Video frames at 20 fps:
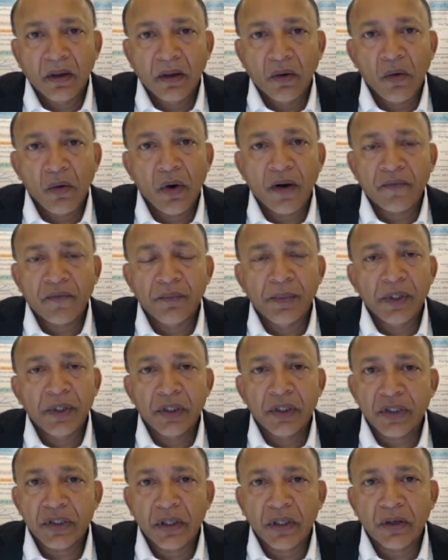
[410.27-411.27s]
who have
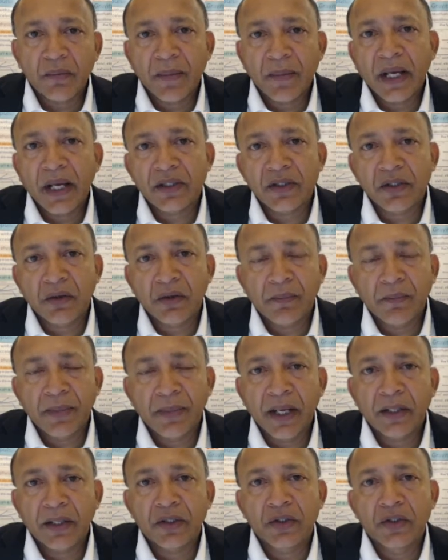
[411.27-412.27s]
minuscule mass
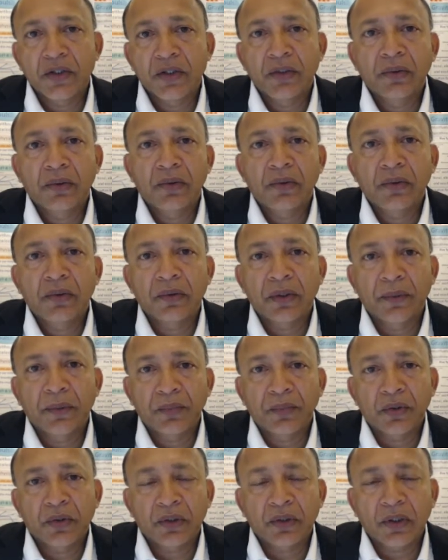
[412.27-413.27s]
compared to the
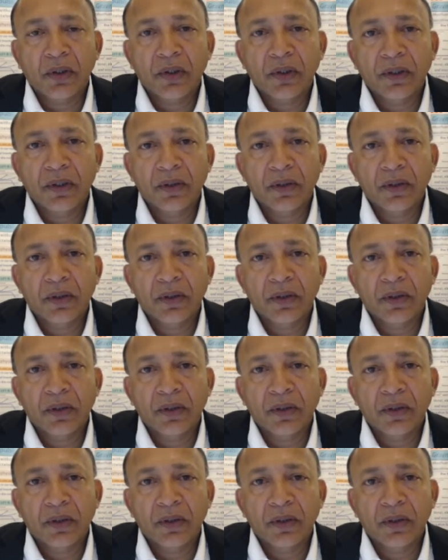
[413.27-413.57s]
proton,